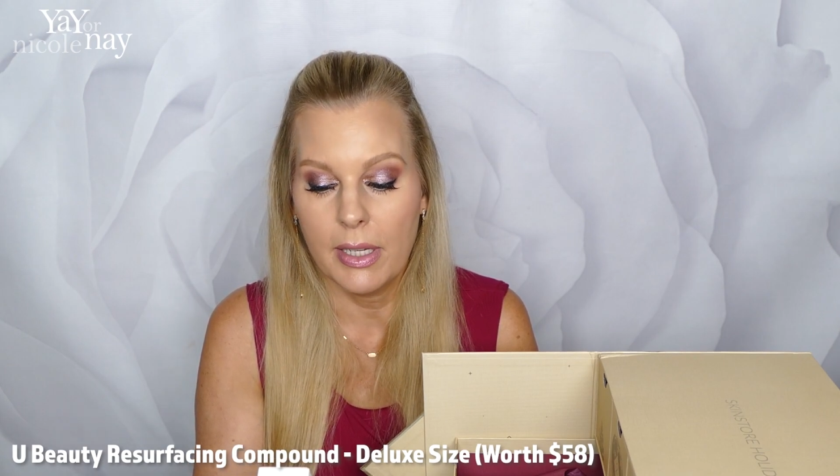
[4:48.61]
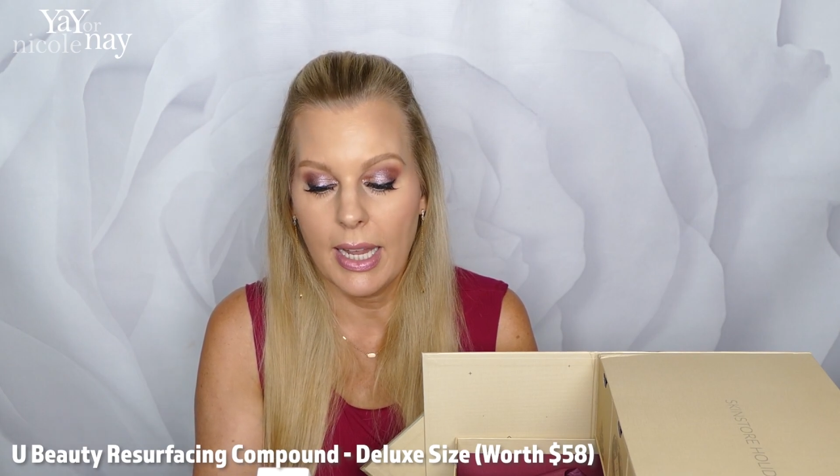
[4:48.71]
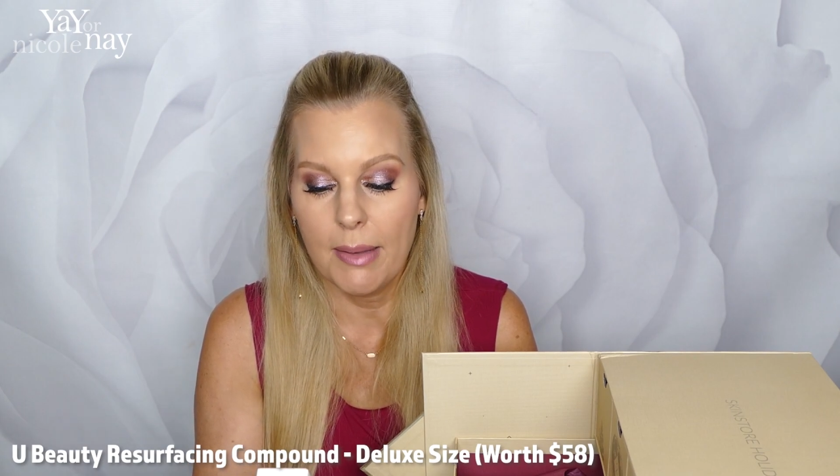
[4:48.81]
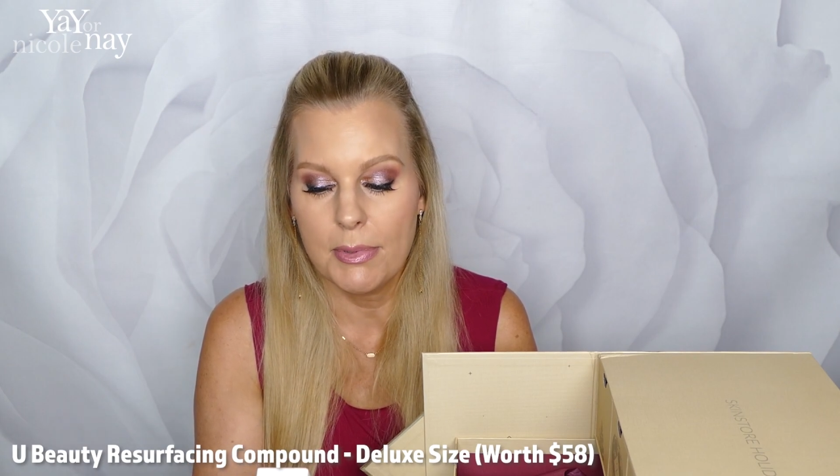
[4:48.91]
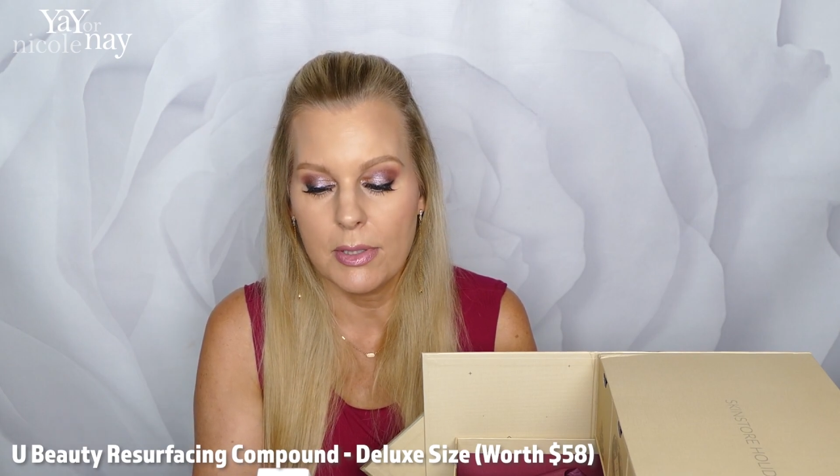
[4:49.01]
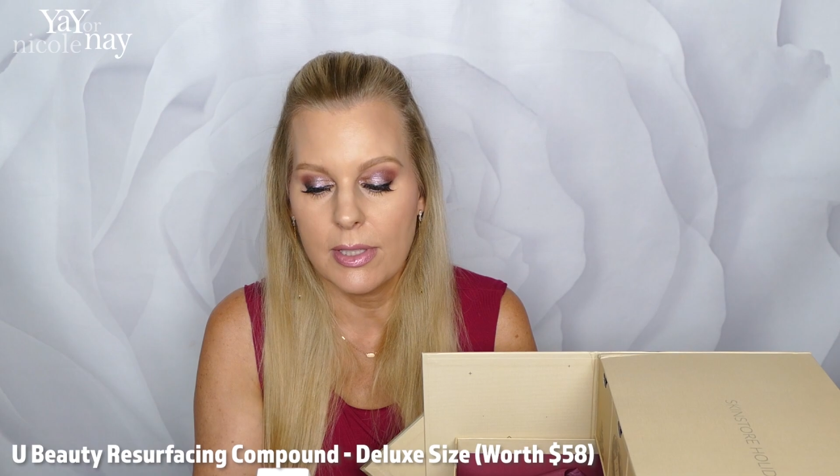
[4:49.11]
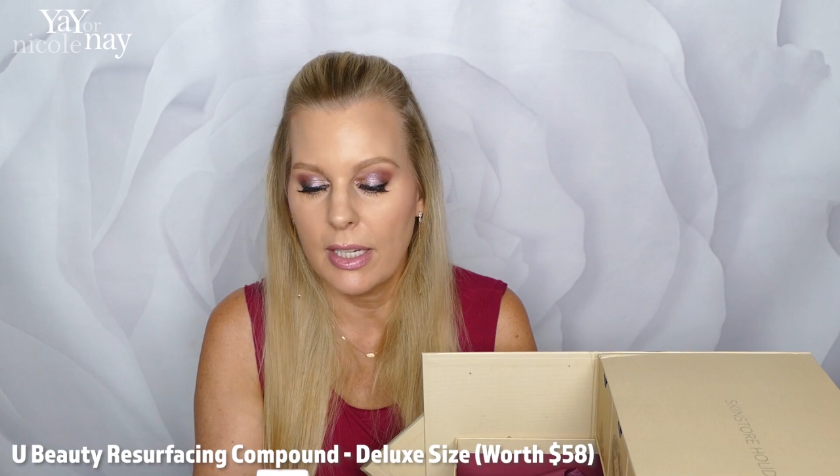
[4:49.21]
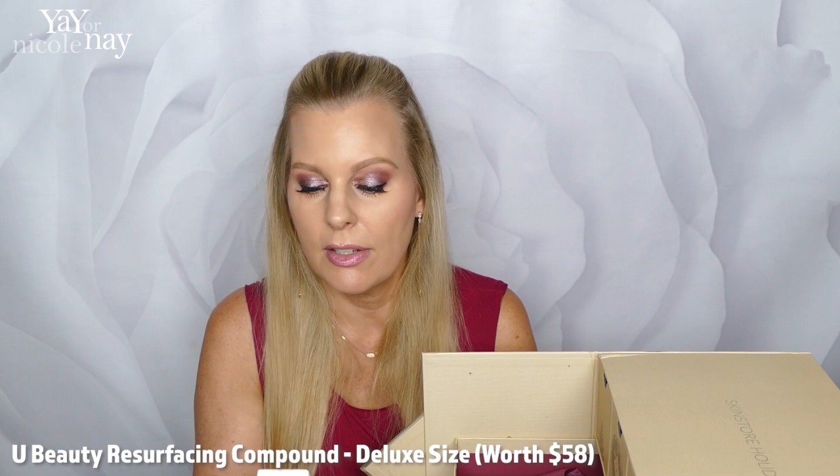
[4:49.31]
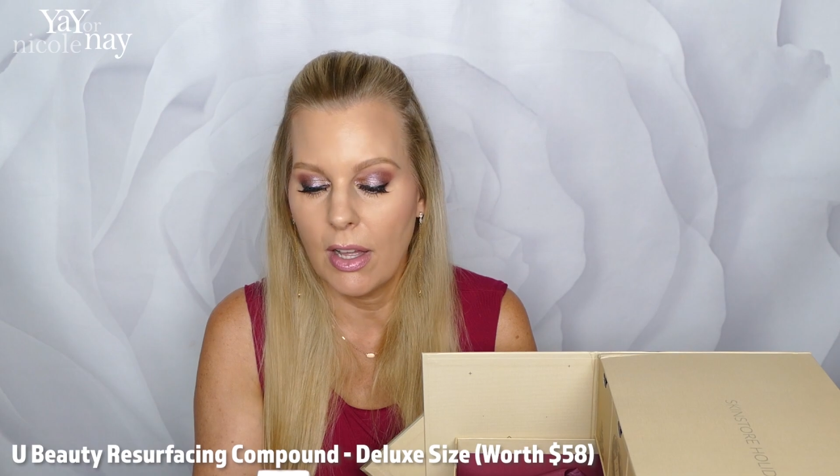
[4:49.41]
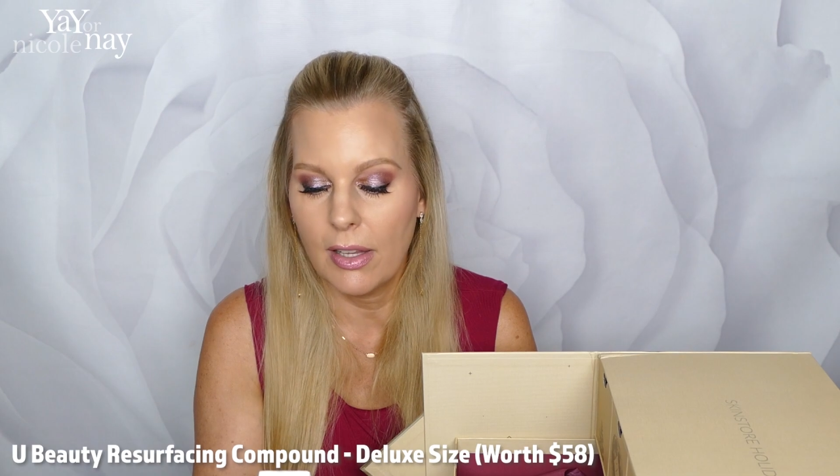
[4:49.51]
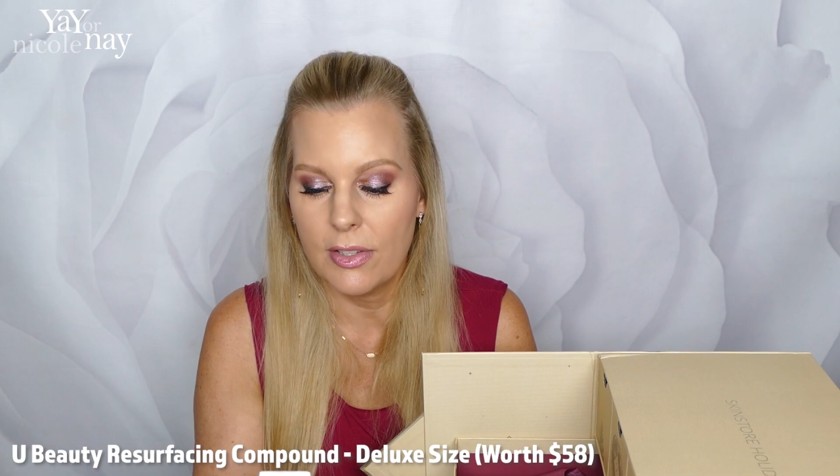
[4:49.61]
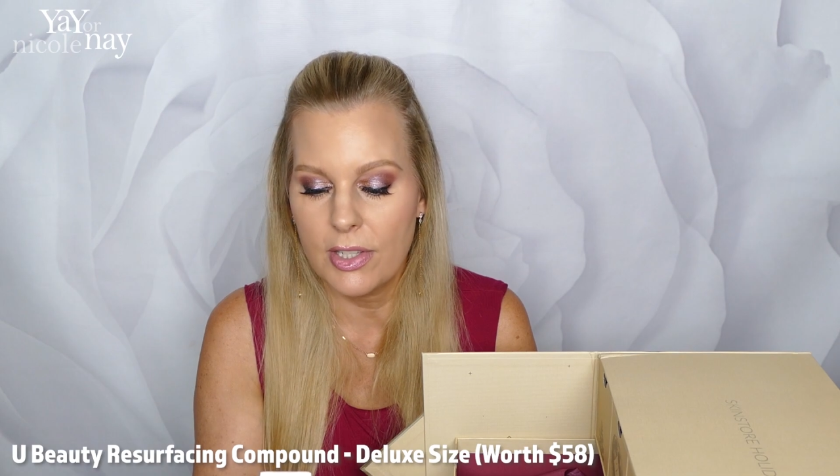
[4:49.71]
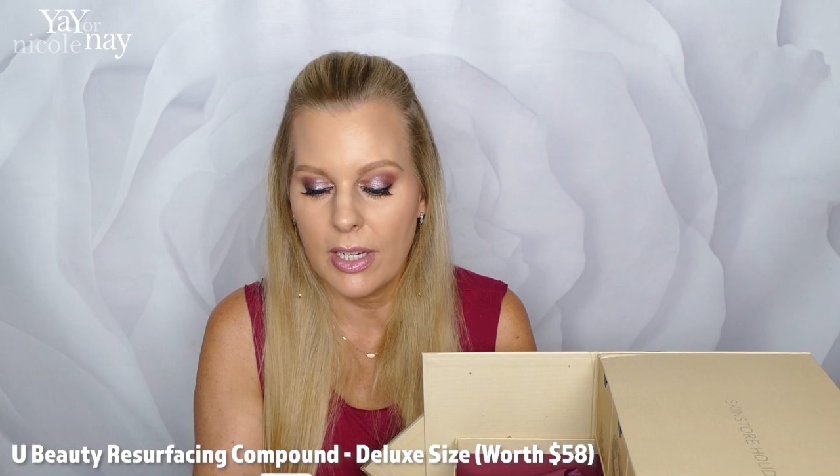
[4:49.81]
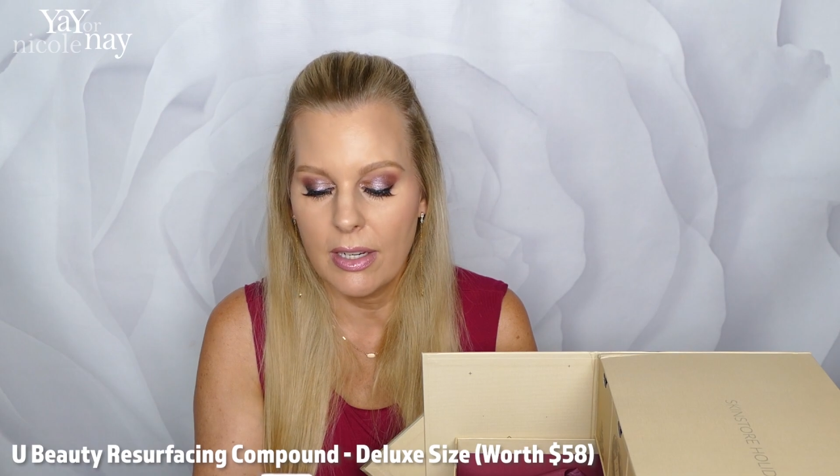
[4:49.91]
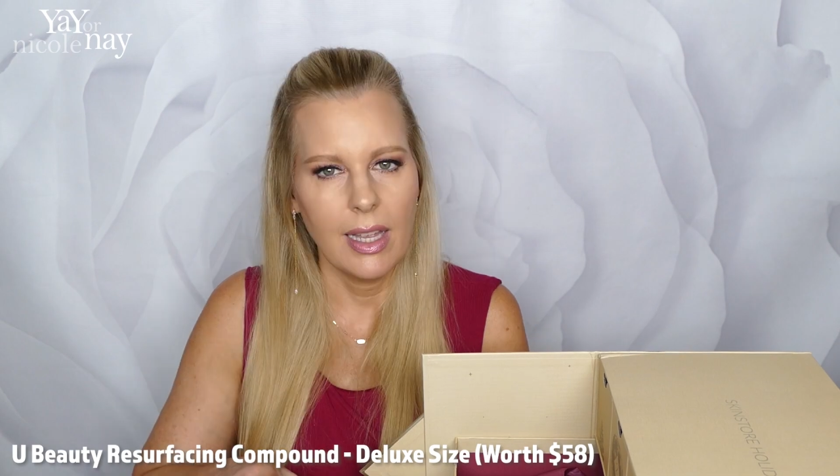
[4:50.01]
capsule
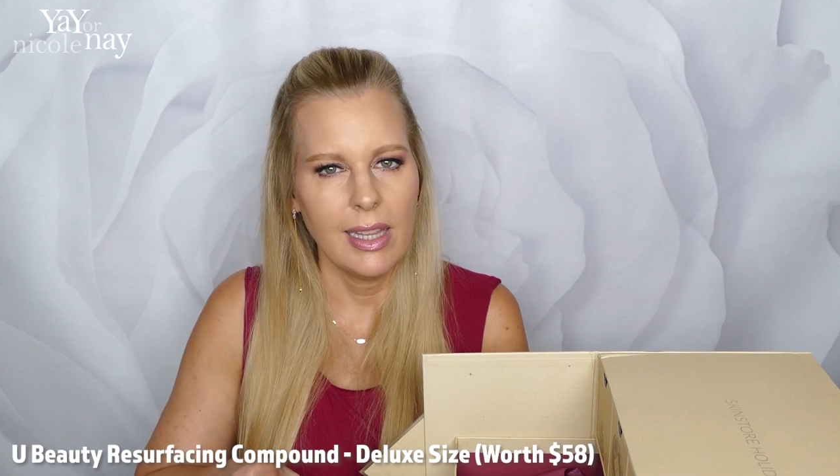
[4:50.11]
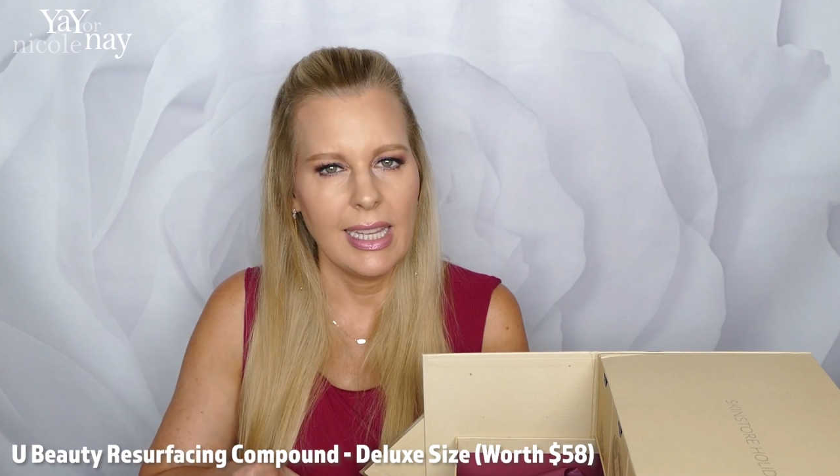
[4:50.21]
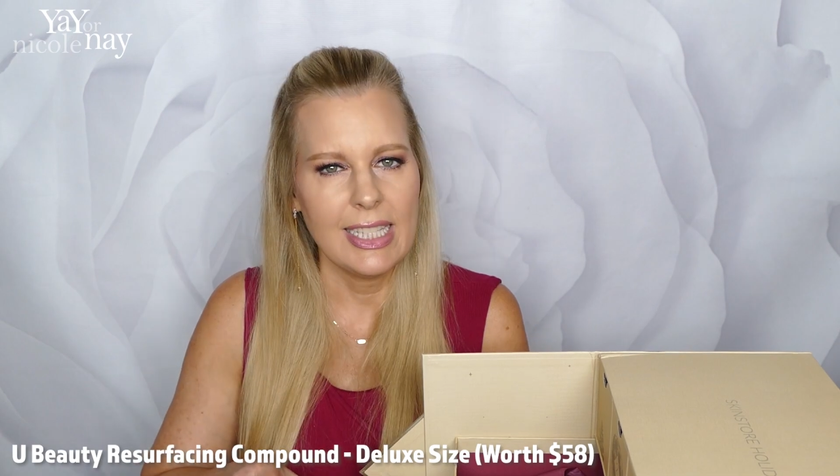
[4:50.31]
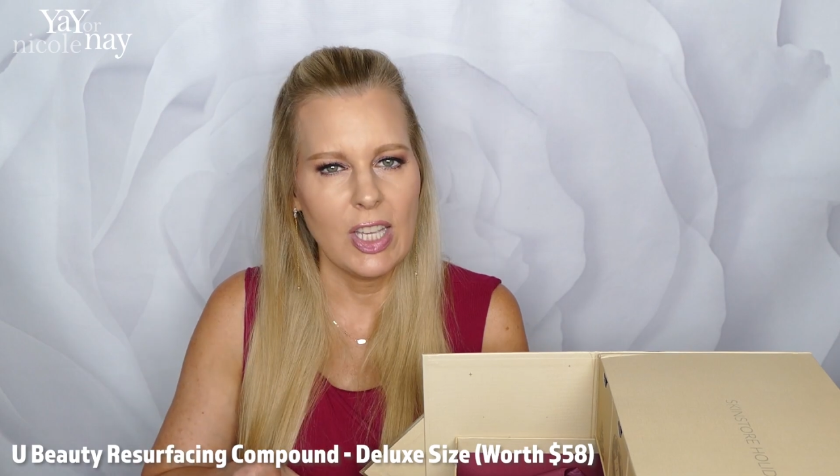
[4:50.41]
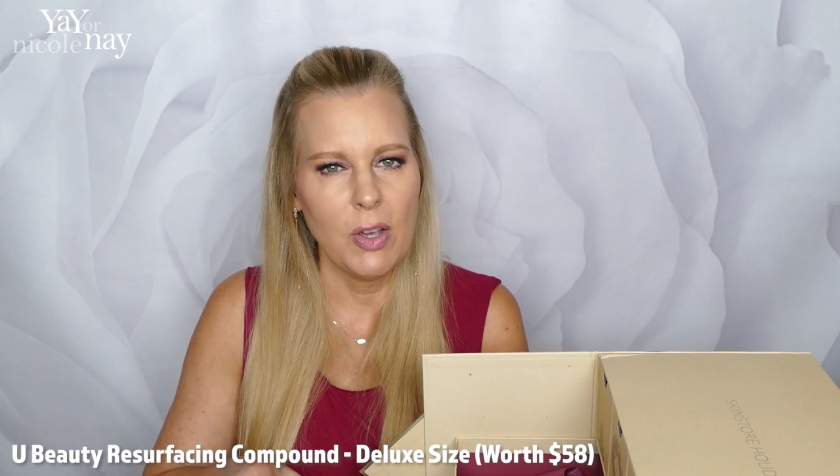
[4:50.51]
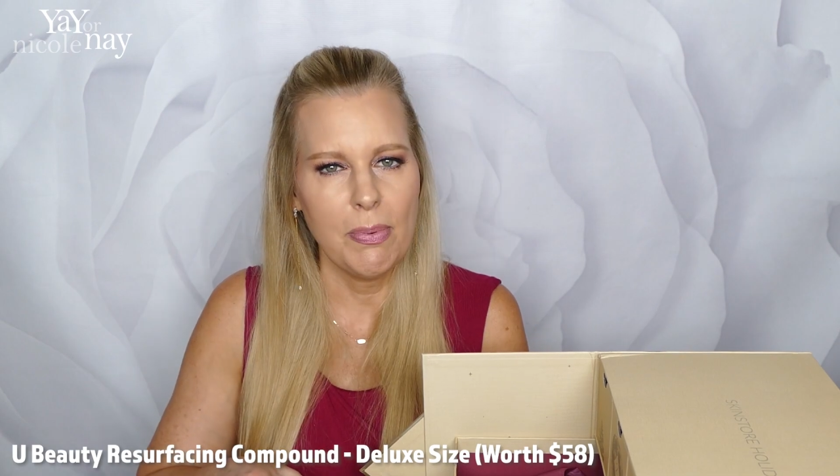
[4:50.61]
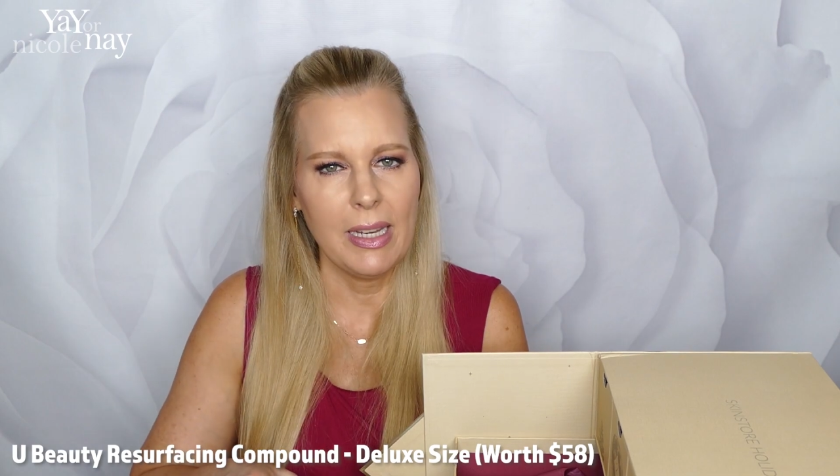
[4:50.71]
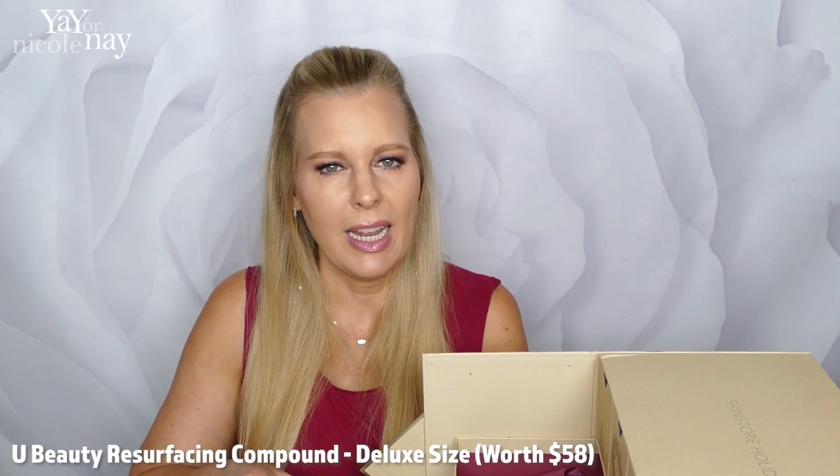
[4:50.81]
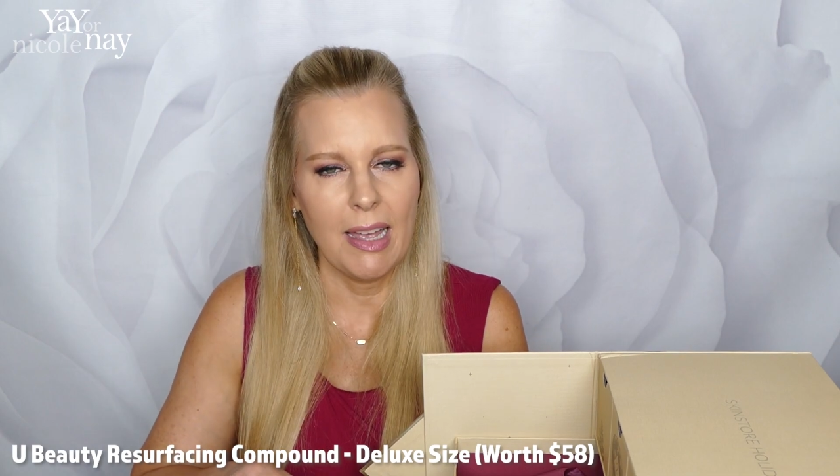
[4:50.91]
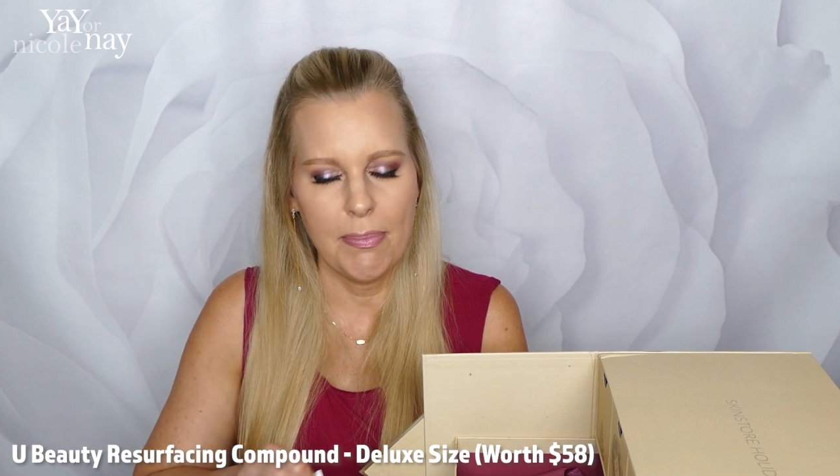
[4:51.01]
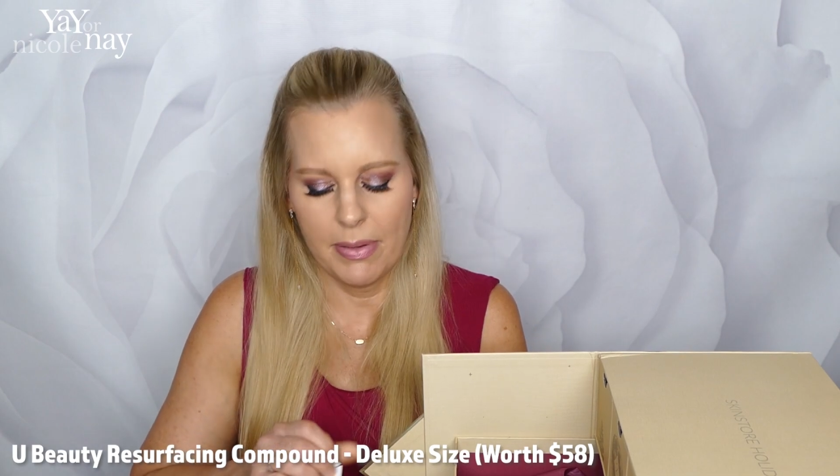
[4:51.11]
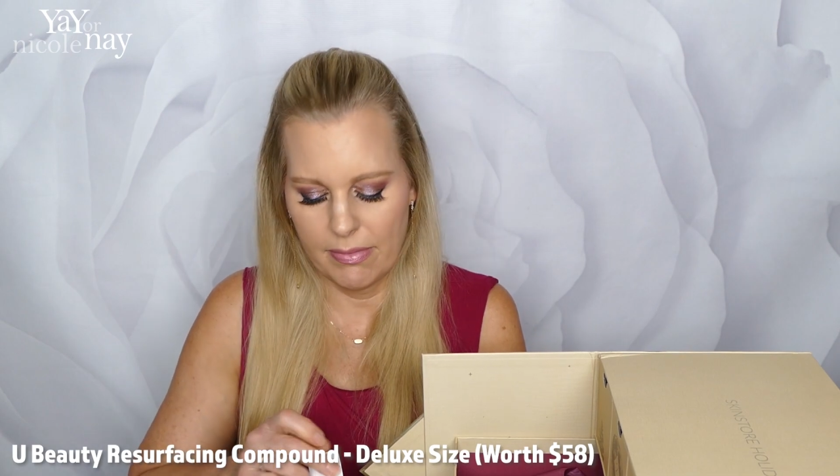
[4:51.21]
technology. Let's open it up.